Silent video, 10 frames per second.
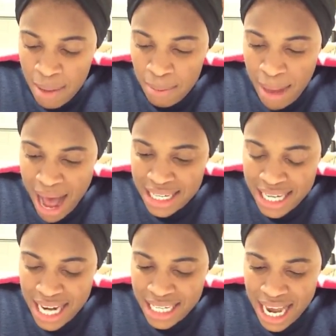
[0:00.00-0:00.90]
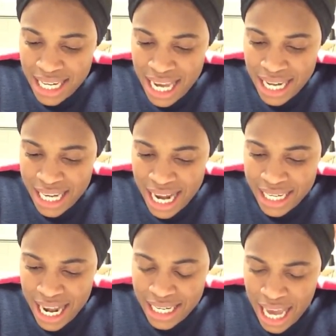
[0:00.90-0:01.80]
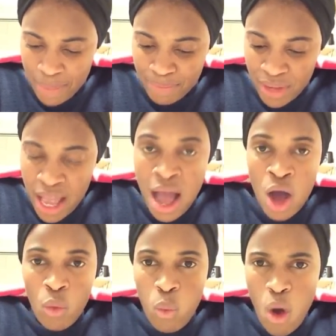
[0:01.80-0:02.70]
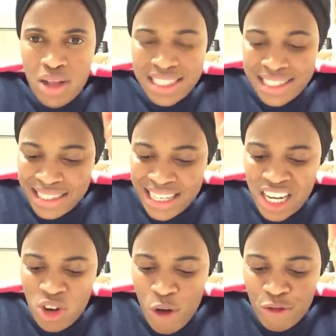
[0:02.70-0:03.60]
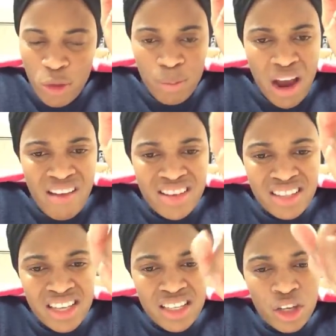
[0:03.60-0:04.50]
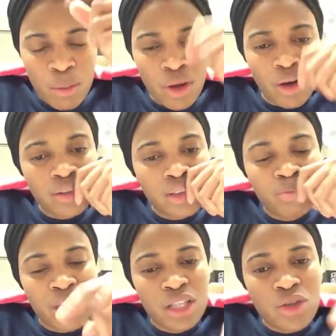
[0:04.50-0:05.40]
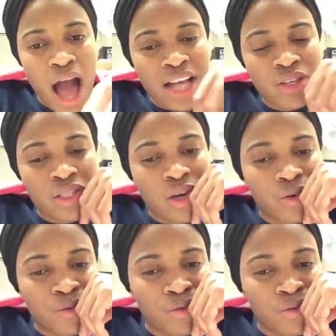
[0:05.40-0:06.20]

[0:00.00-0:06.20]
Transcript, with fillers: What sin of your parents is in your blood? Begin to ask yourself